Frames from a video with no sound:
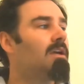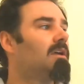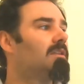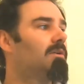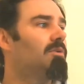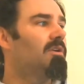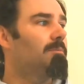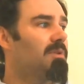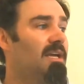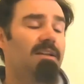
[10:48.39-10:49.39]
Now you can
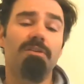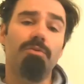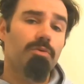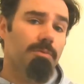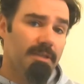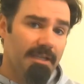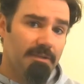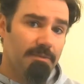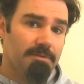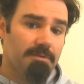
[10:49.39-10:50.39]
plant and grow
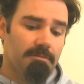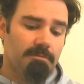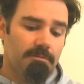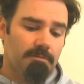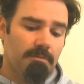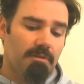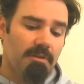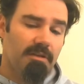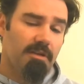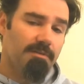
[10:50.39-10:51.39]
potatoes, they're
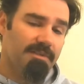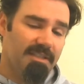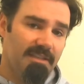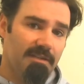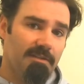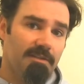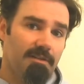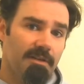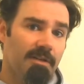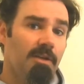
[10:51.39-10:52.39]
covered in there,
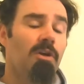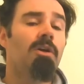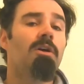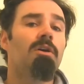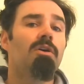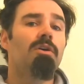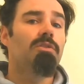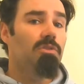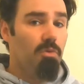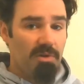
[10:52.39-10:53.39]
right?
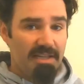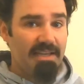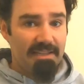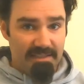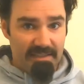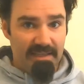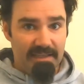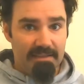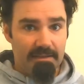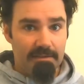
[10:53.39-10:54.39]
Don't kick it to death.
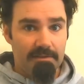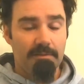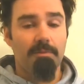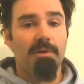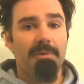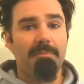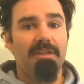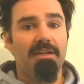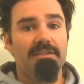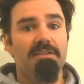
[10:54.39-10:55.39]
What I mean by
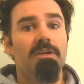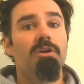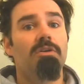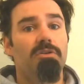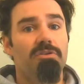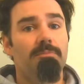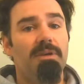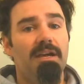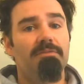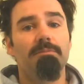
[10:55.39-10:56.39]
that is, you shouldn't be
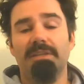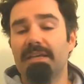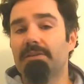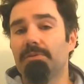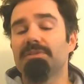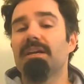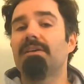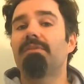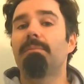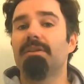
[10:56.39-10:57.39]
having potatoes
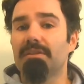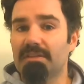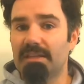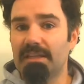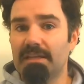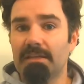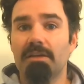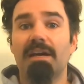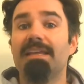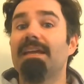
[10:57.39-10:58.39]
every meal of the day.
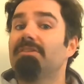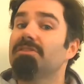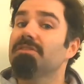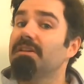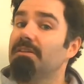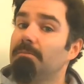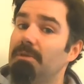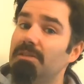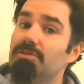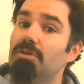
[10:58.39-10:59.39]
Again, just like the
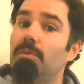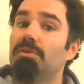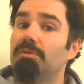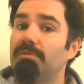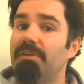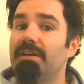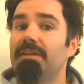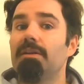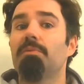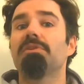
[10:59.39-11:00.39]
meats, you want to vary,
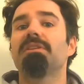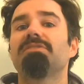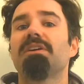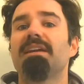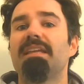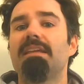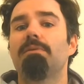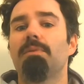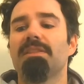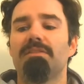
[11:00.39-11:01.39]
you want to and eat
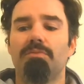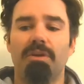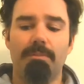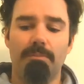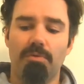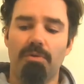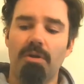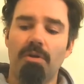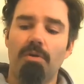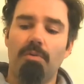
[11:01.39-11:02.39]
with the rainbow
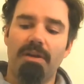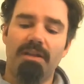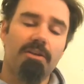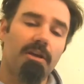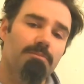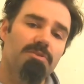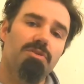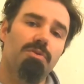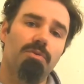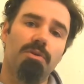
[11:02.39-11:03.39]
when it comes
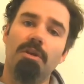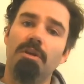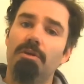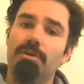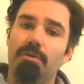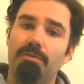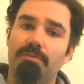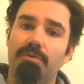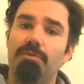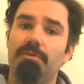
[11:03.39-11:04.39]
to your
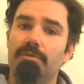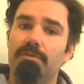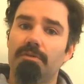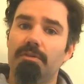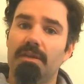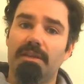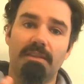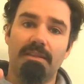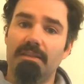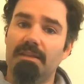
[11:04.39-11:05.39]
fruit and
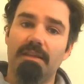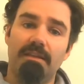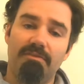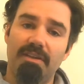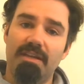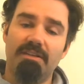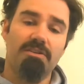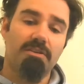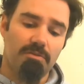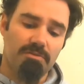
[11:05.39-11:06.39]
veg and
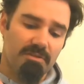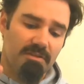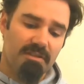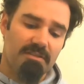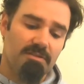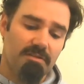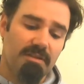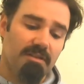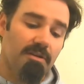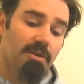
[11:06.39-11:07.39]
all those other things that are in
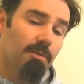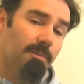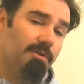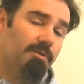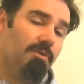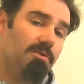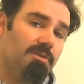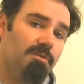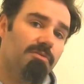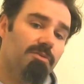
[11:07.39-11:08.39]
there. But you'll notice
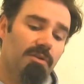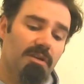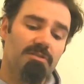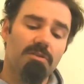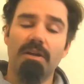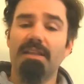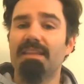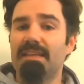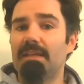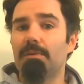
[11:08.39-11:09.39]
that fruit is not in the
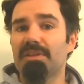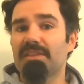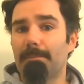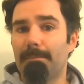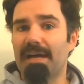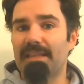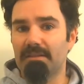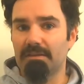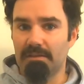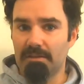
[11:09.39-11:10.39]
eat with
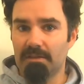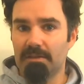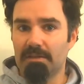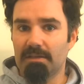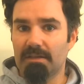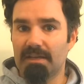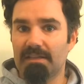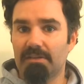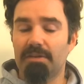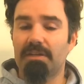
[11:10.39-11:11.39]
abandon
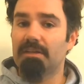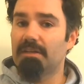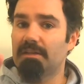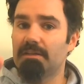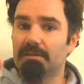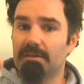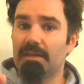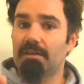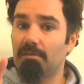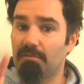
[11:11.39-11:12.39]
category. Okay,
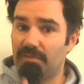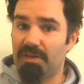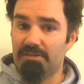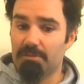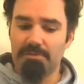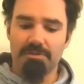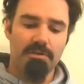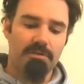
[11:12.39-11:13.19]
vegetables are.